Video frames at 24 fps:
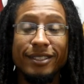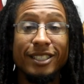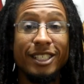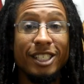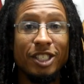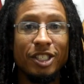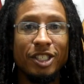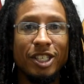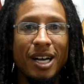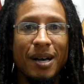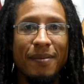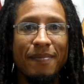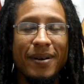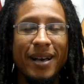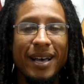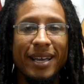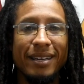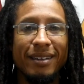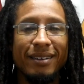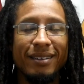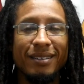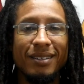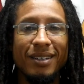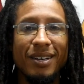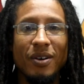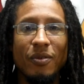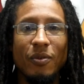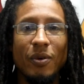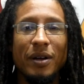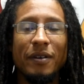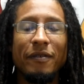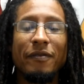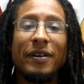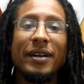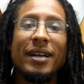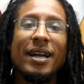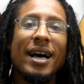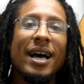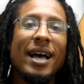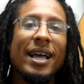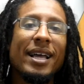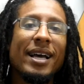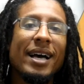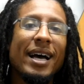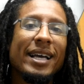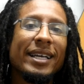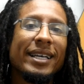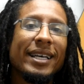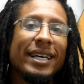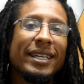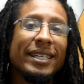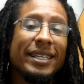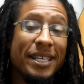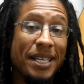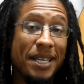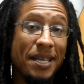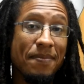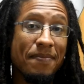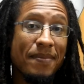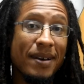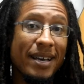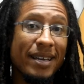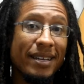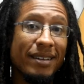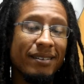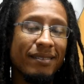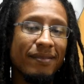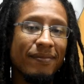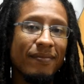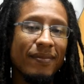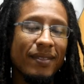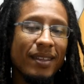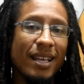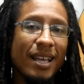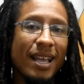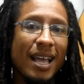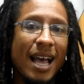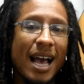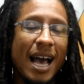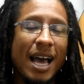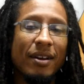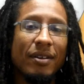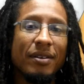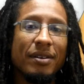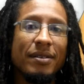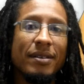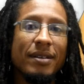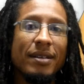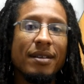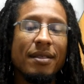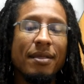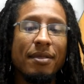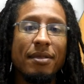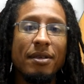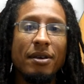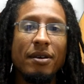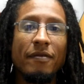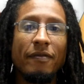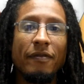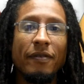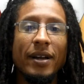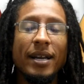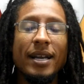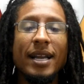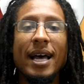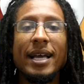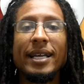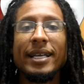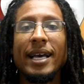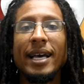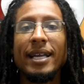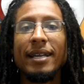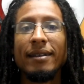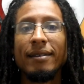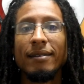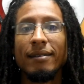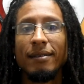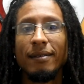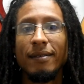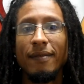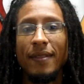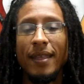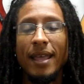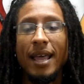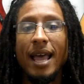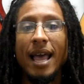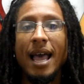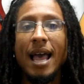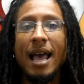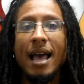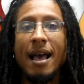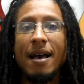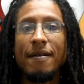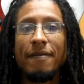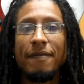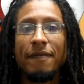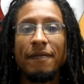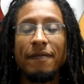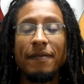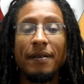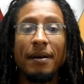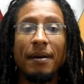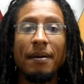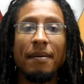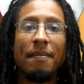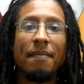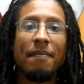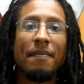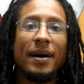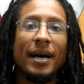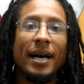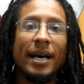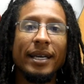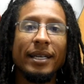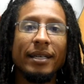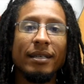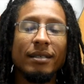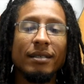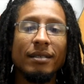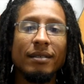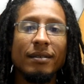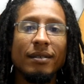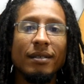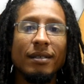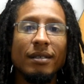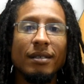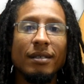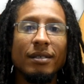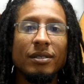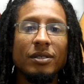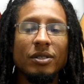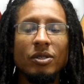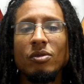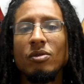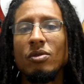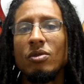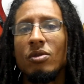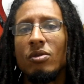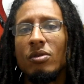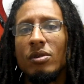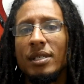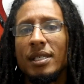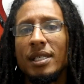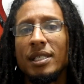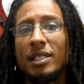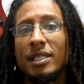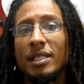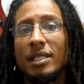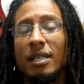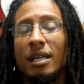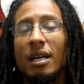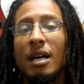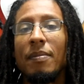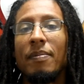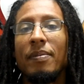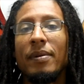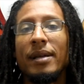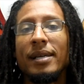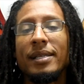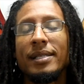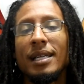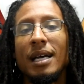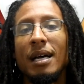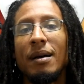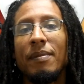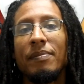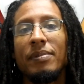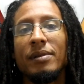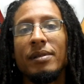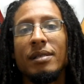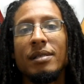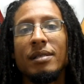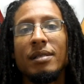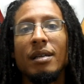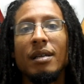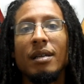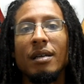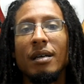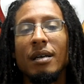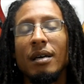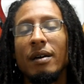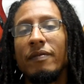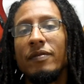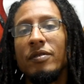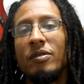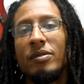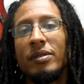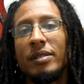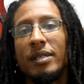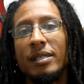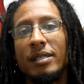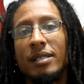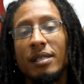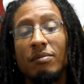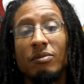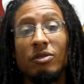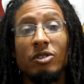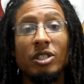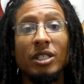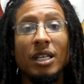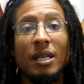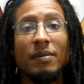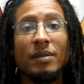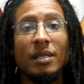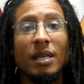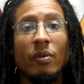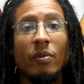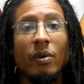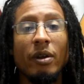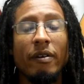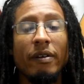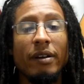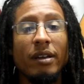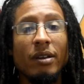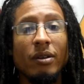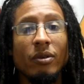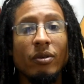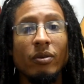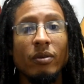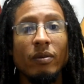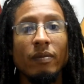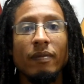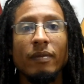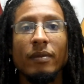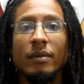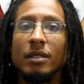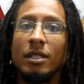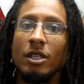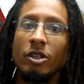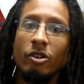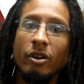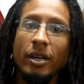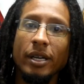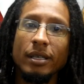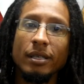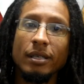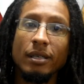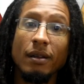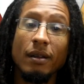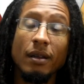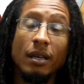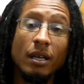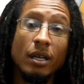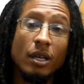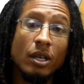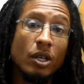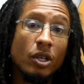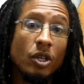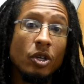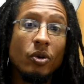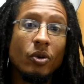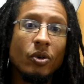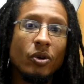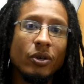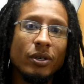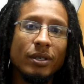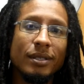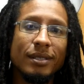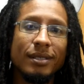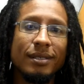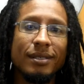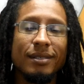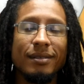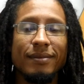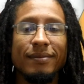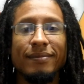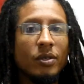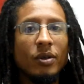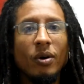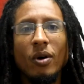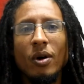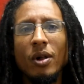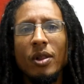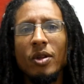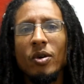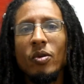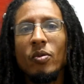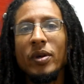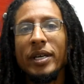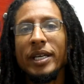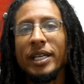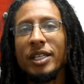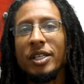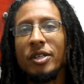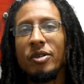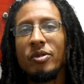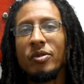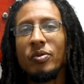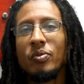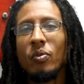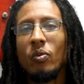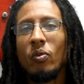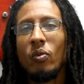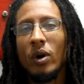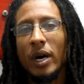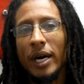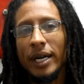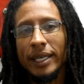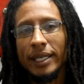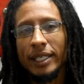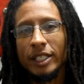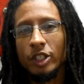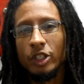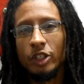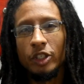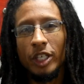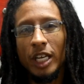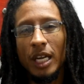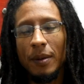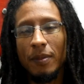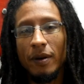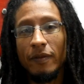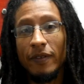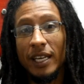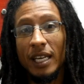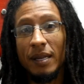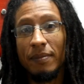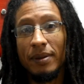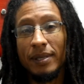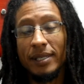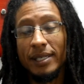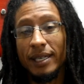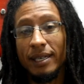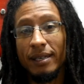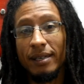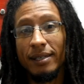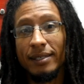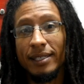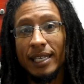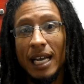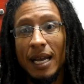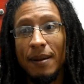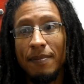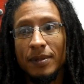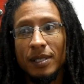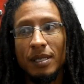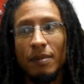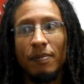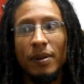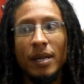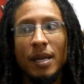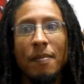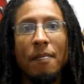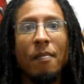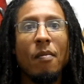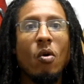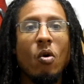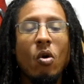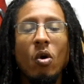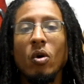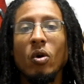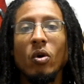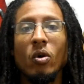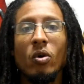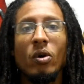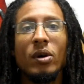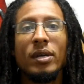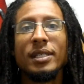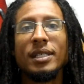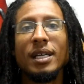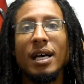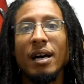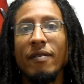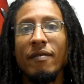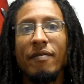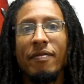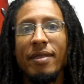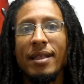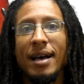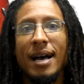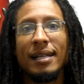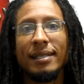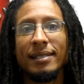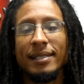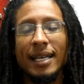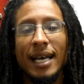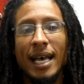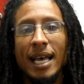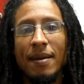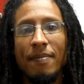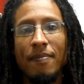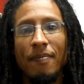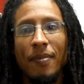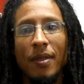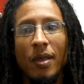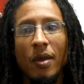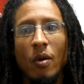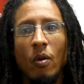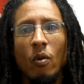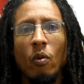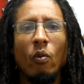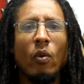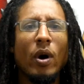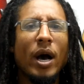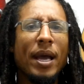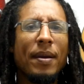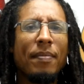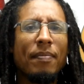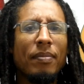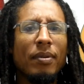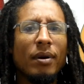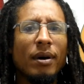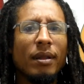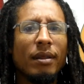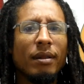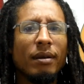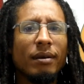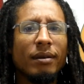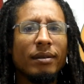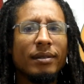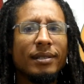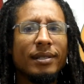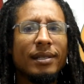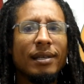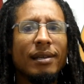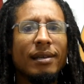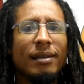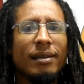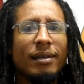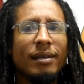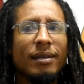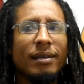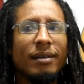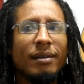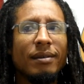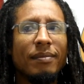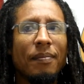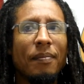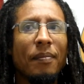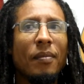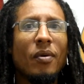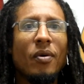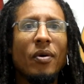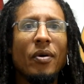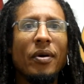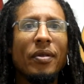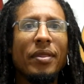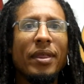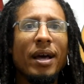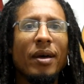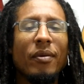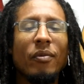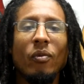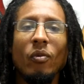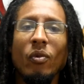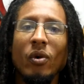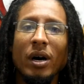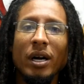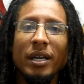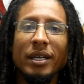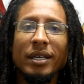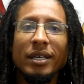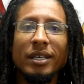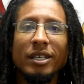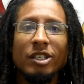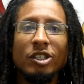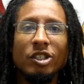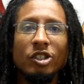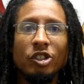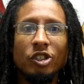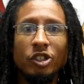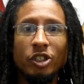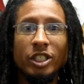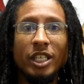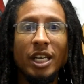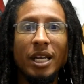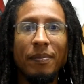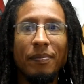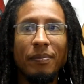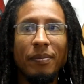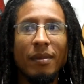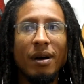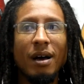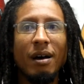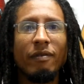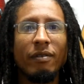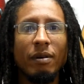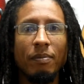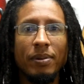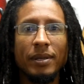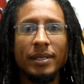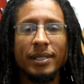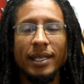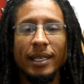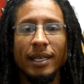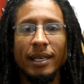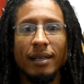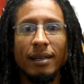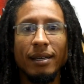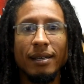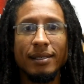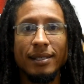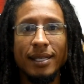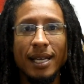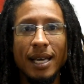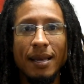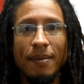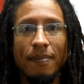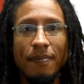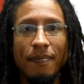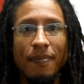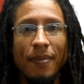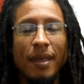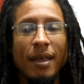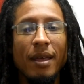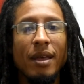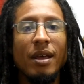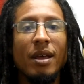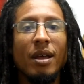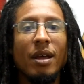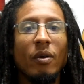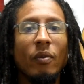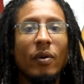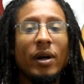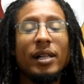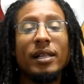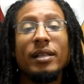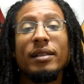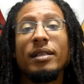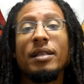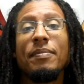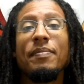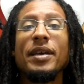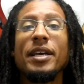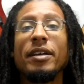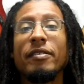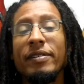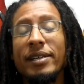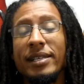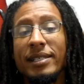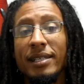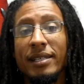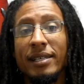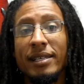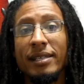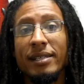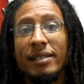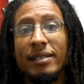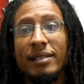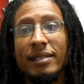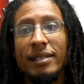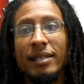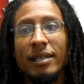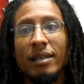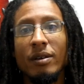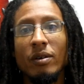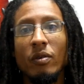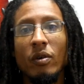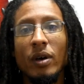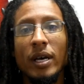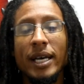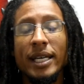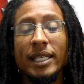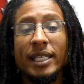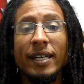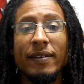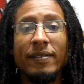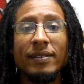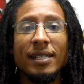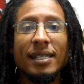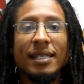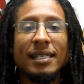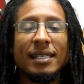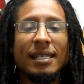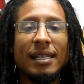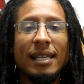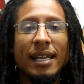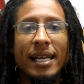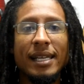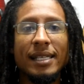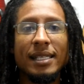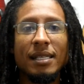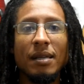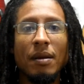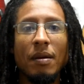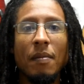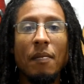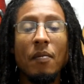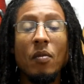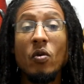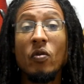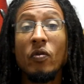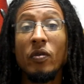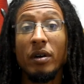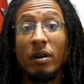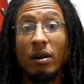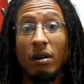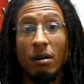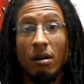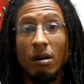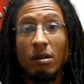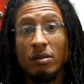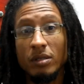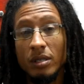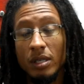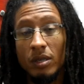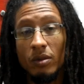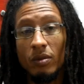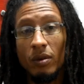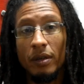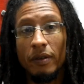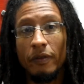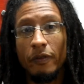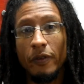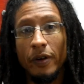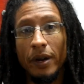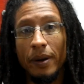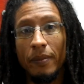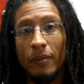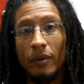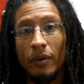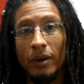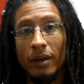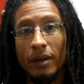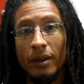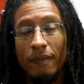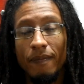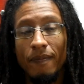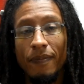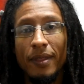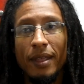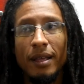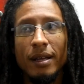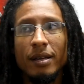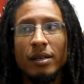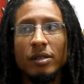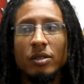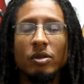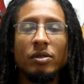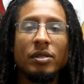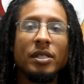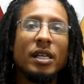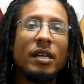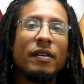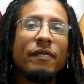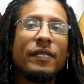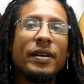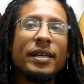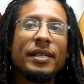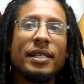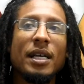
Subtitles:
D sharp minor. 1 fret higher, I get E minor. And on the 3rd fret, I get F minor. So those are just a couple examples of using some shapes that we already know to create new chords. So although we can use one shape of any particular type to play more chords of that type, why bother to learn more than one shape of a particular type? Well, the main reason is it gives us less moving around to do on the fretboard. So say, for